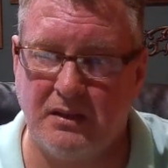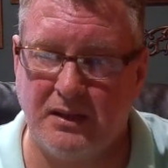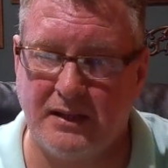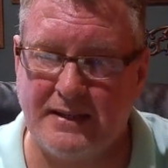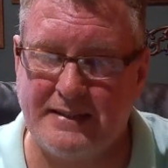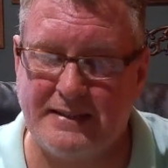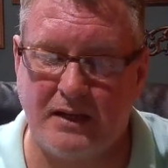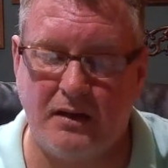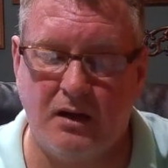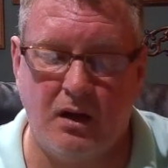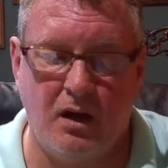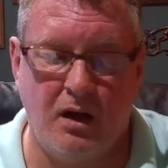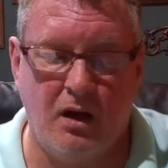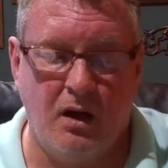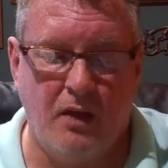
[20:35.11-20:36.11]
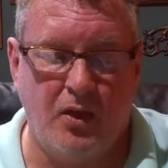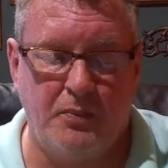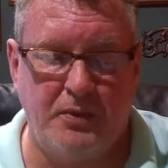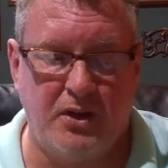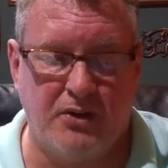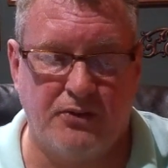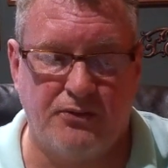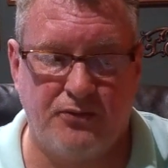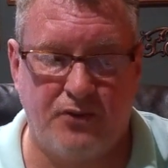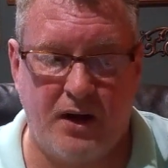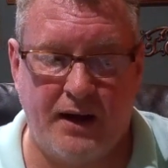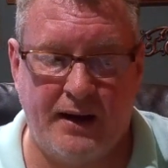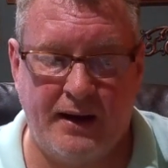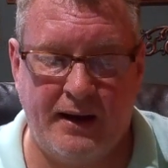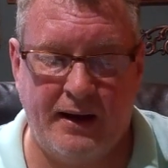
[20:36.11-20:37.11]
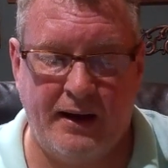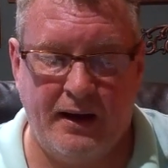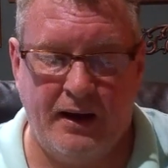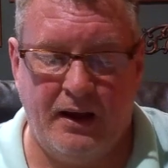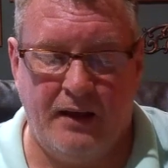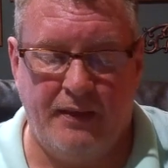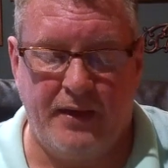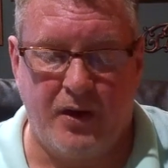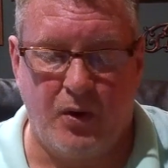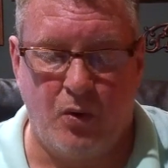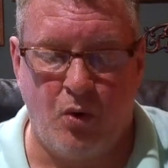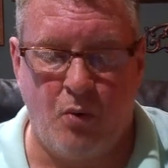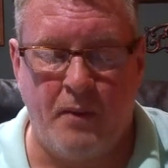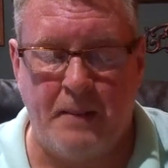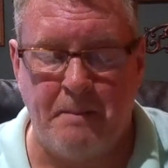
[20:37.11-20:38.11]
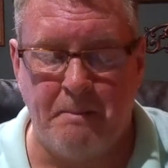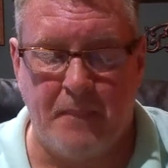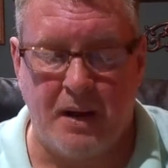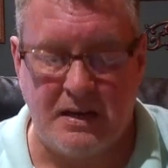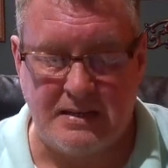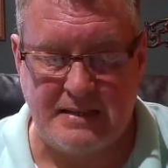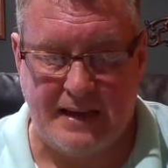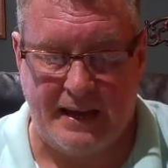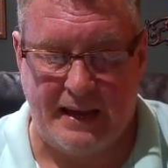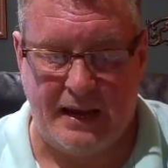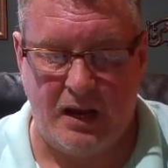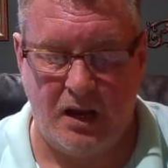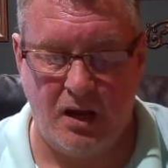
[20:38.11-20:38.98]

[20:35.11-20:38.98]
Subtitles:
Like I said, they'll be here Friday. They go home on Monday.